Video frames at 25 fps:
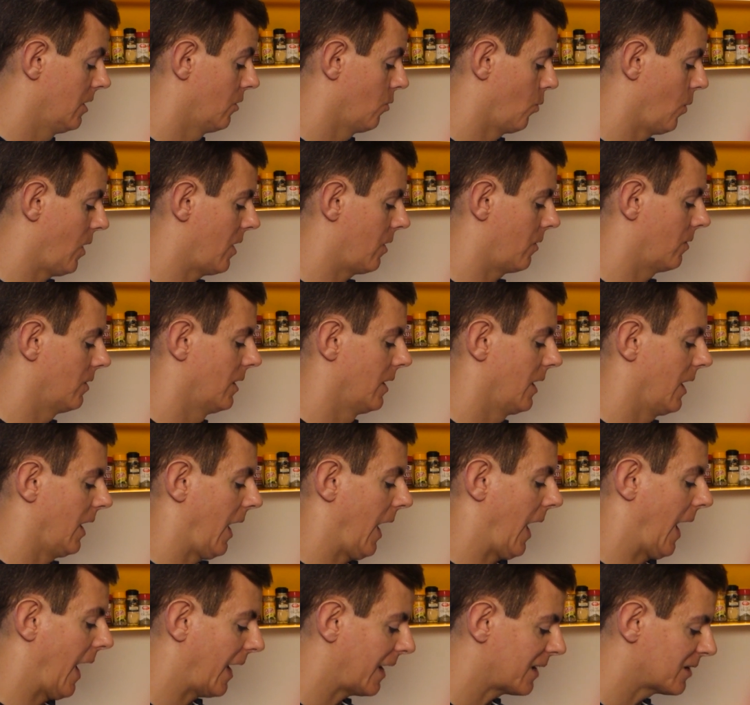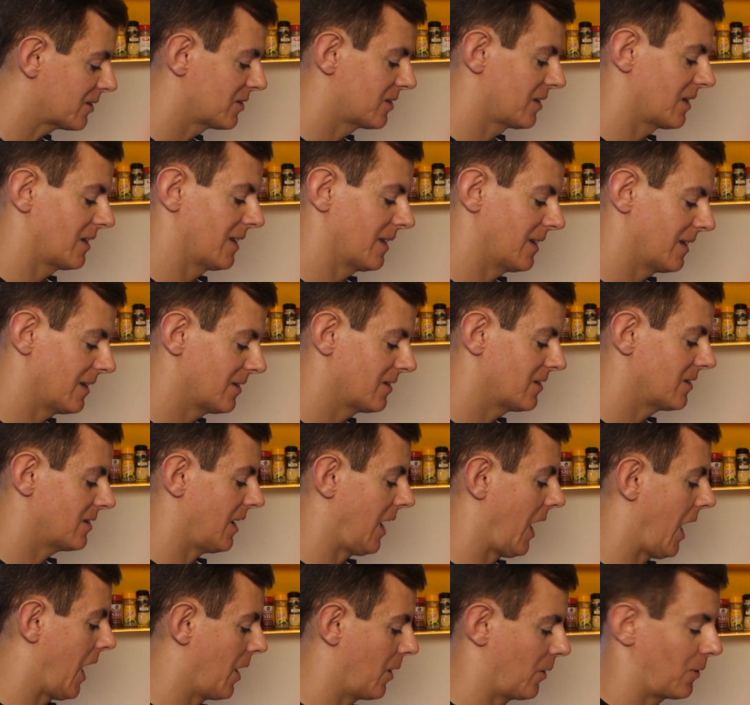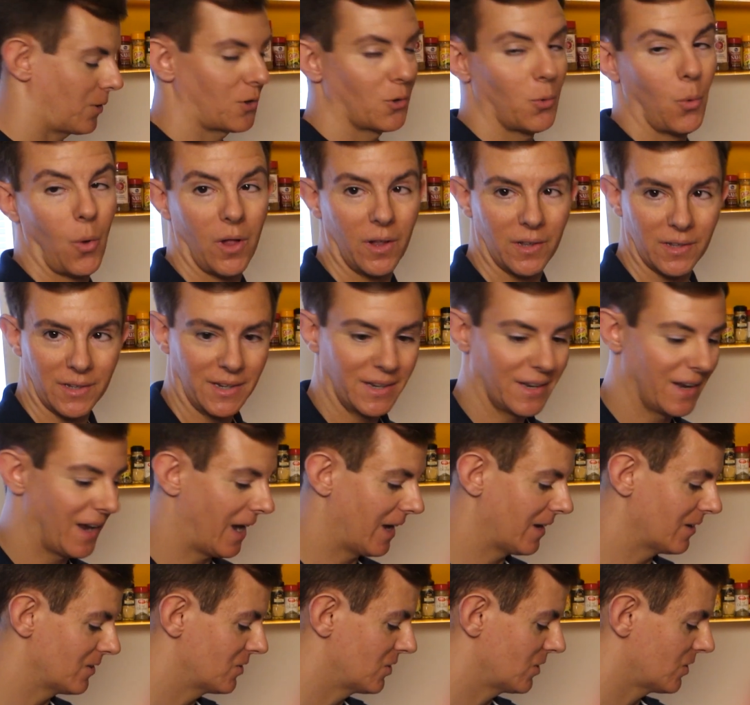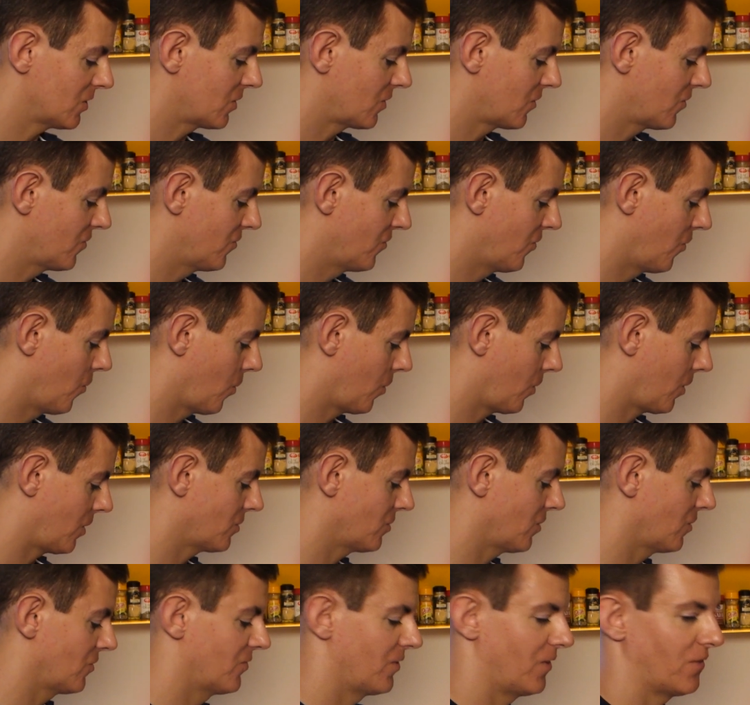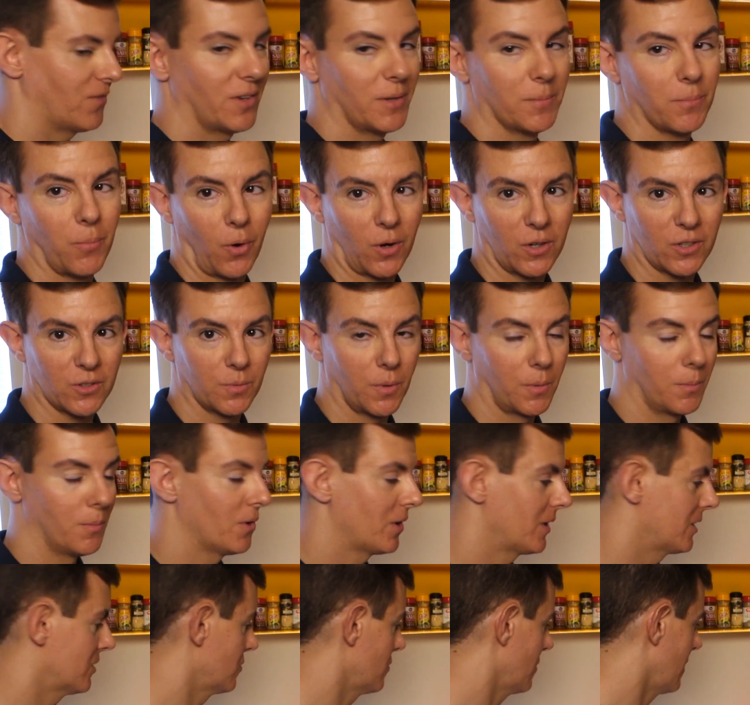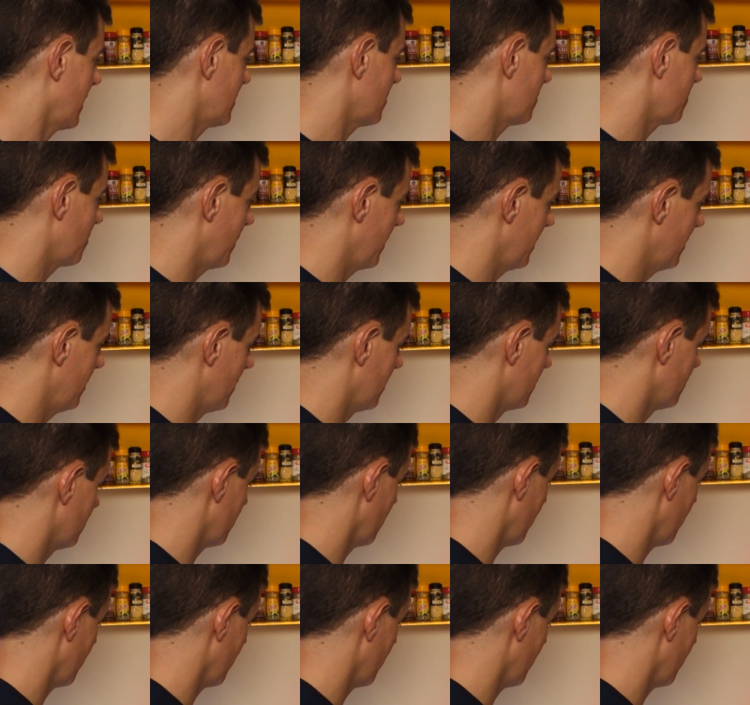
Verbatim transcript: Wow, excellent air quality at just 450 parts per million. So that's pretty good.